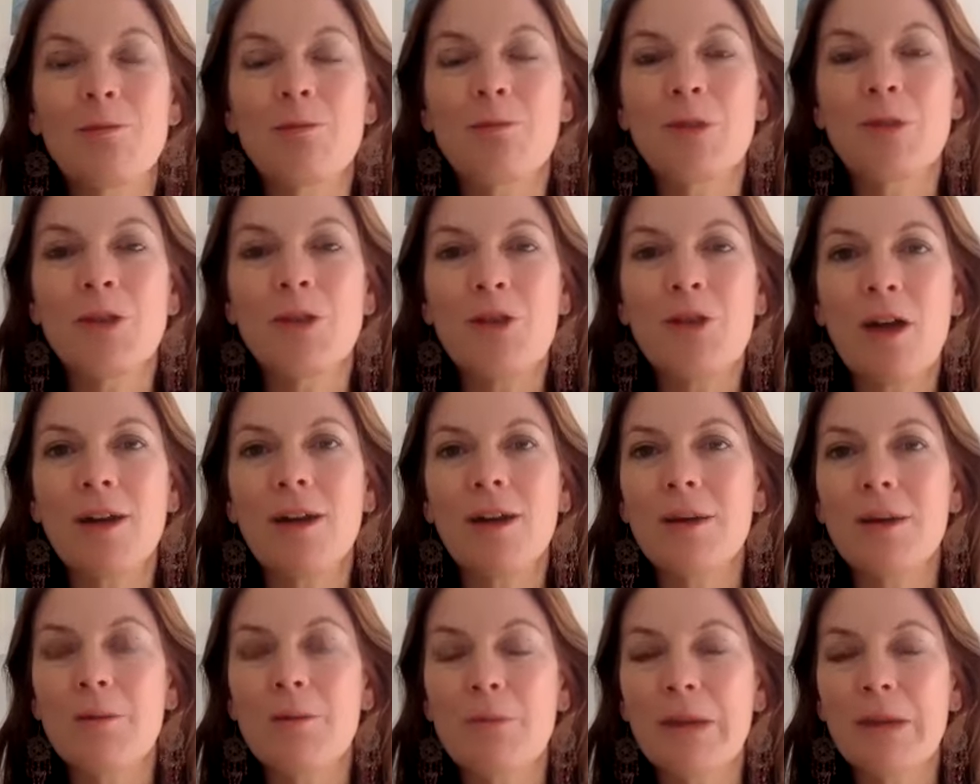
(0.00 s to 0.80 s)
but not
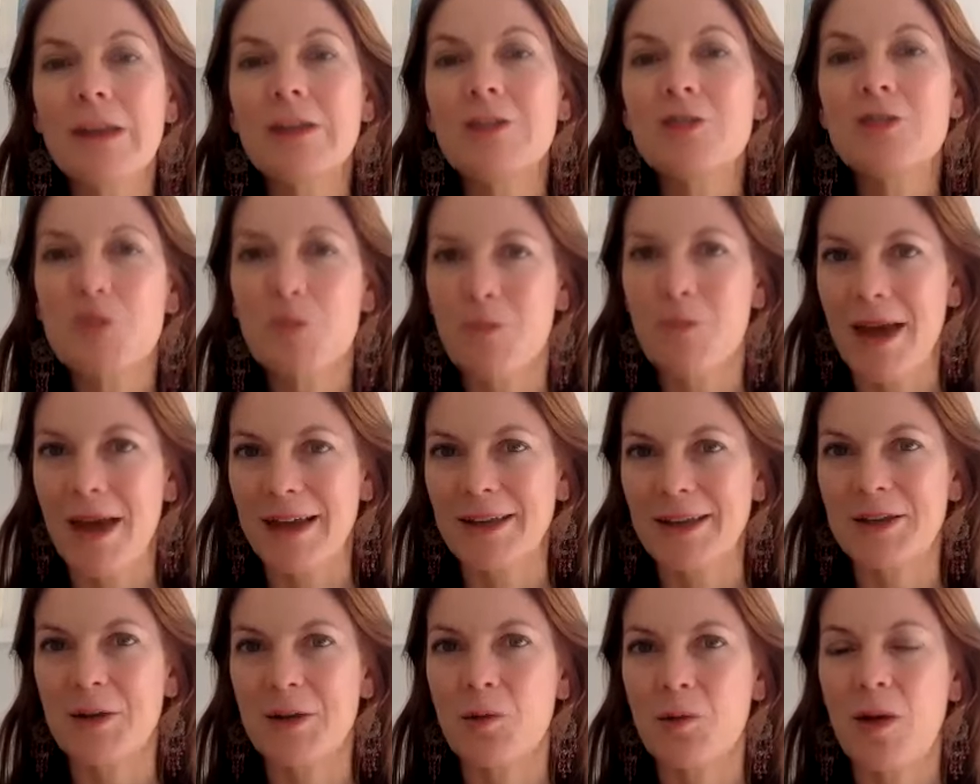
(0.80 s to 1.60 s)
in a big
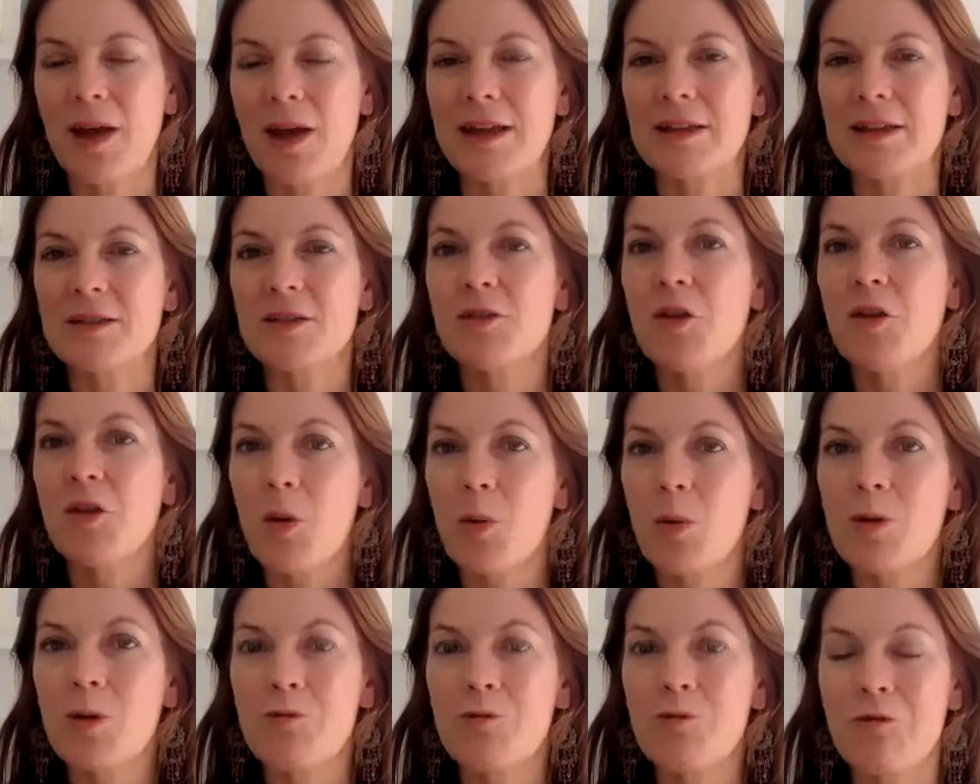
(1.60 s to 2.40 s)
dramatic way so
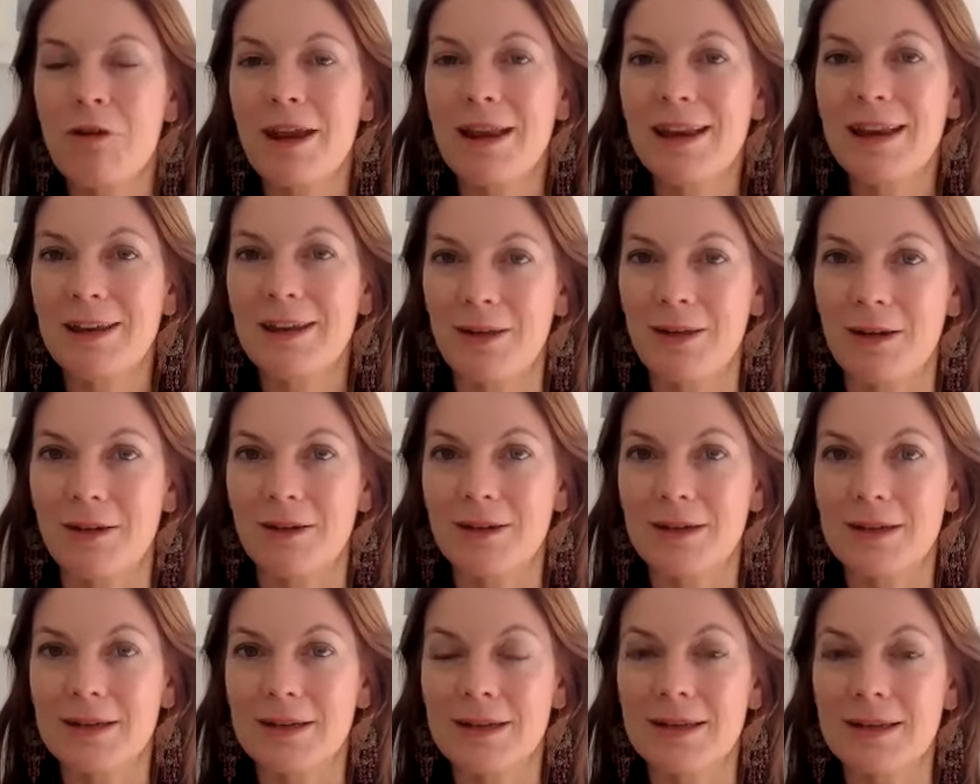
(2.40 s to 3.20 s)
no one really
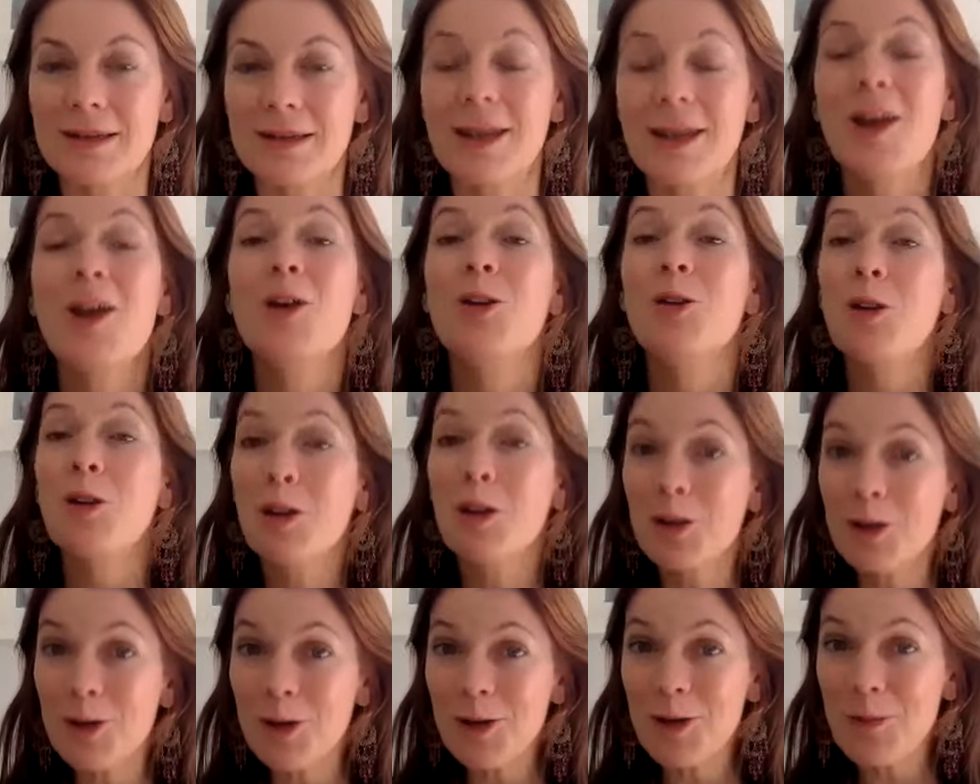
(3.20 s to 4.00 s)
notices you
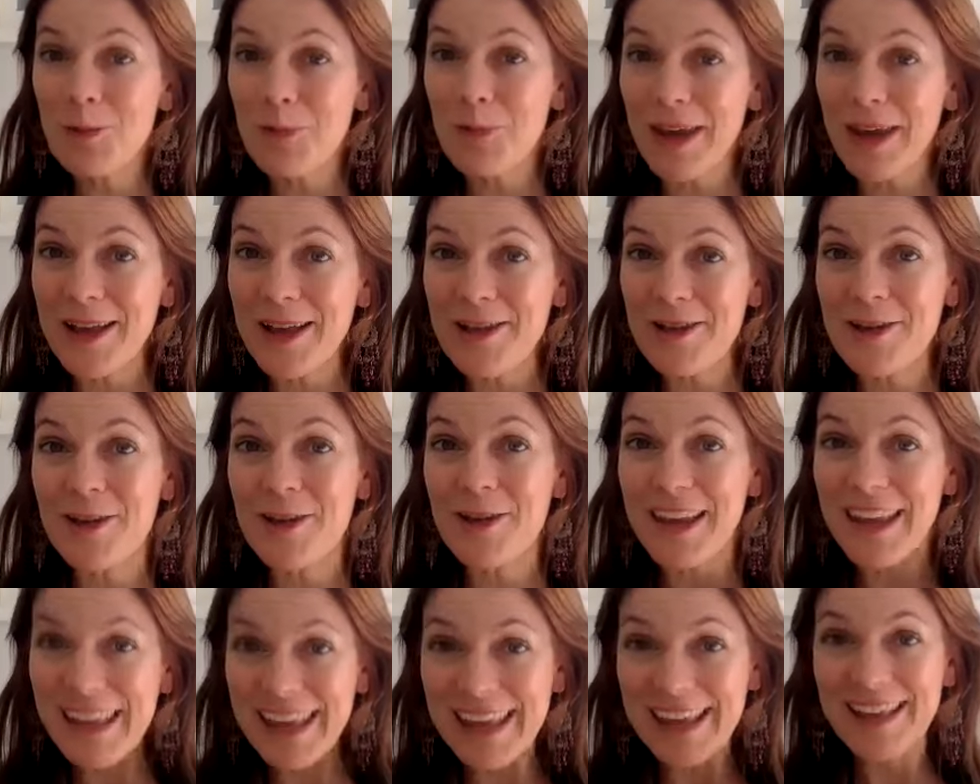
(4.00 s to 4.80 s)
can do the big
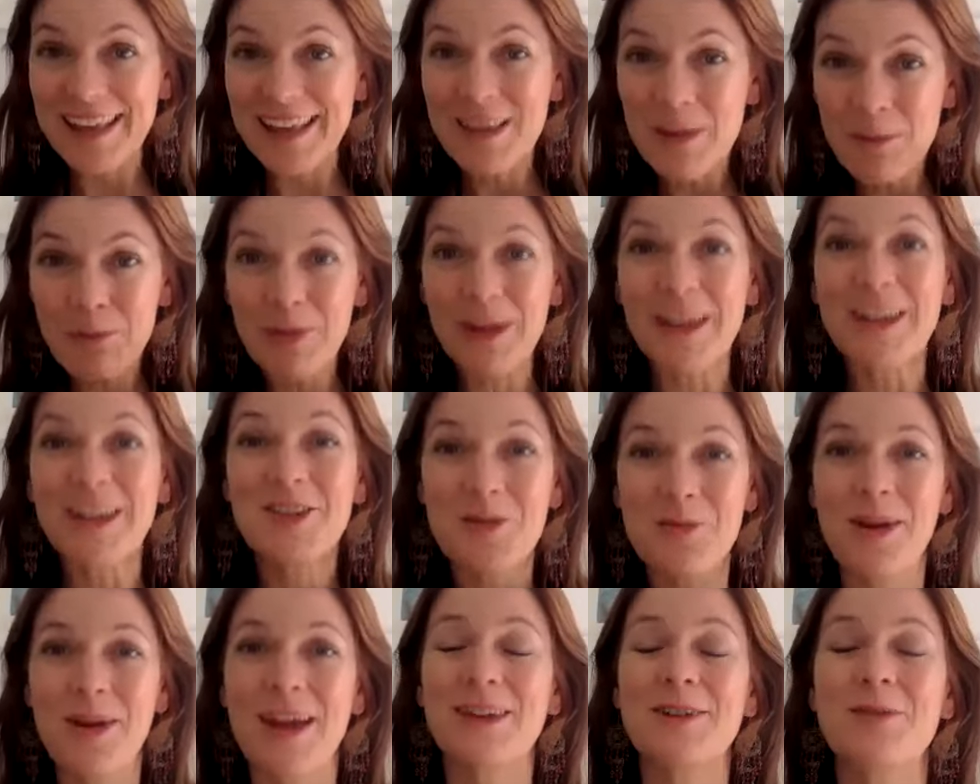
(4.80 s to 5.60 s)
the big
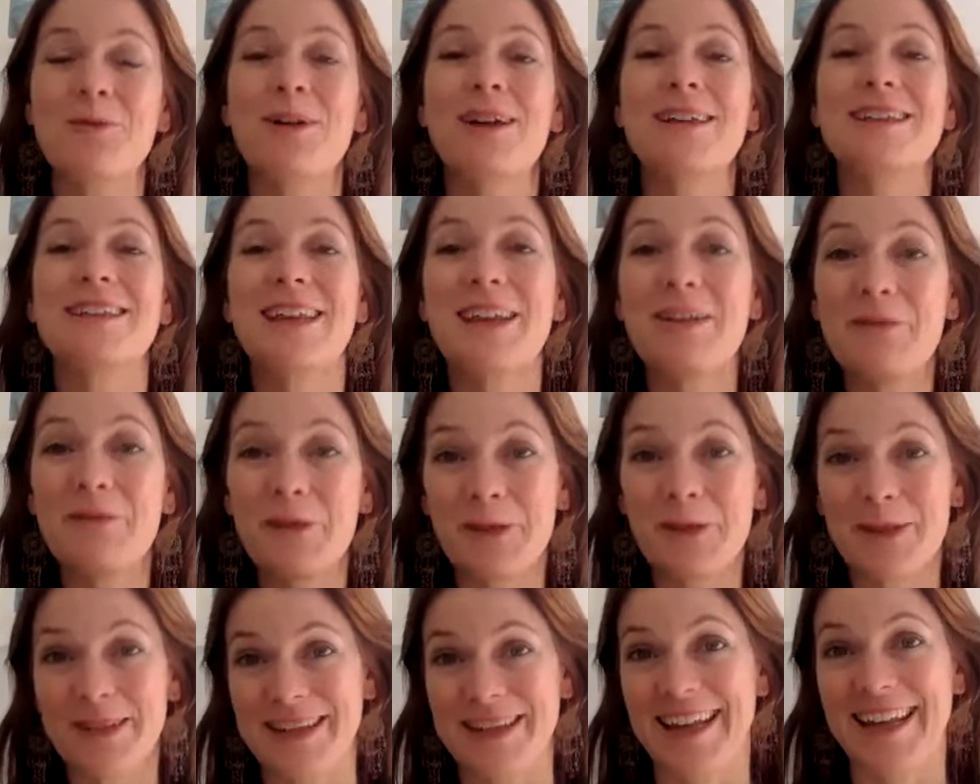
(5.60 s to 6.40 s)
dramatic ways if
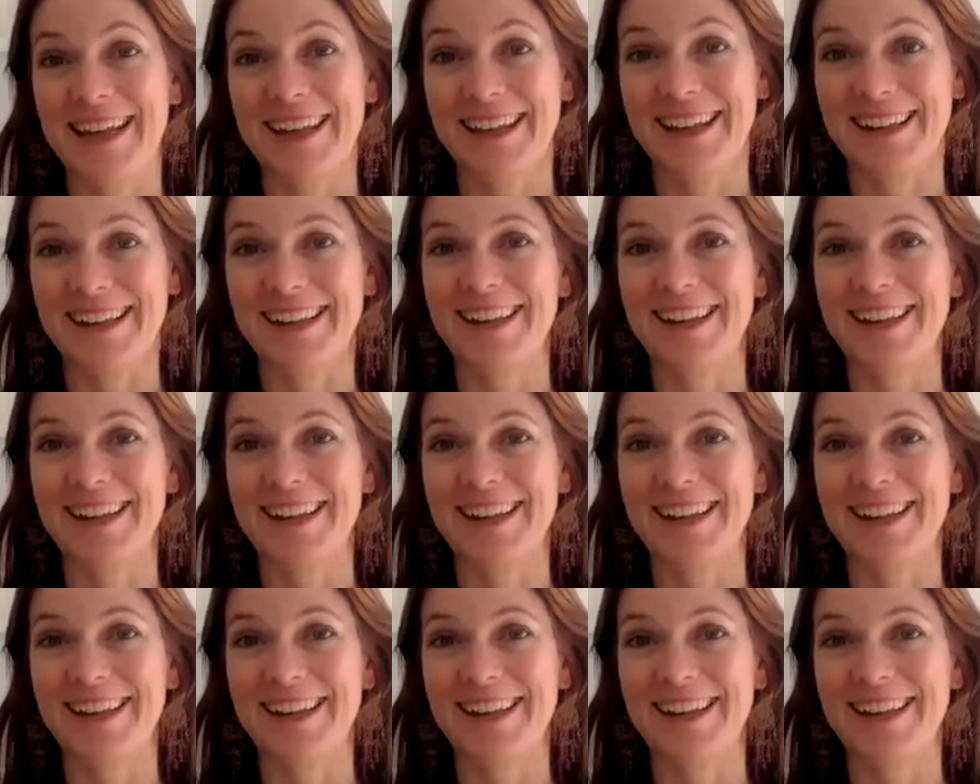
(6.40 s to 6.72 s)
you're single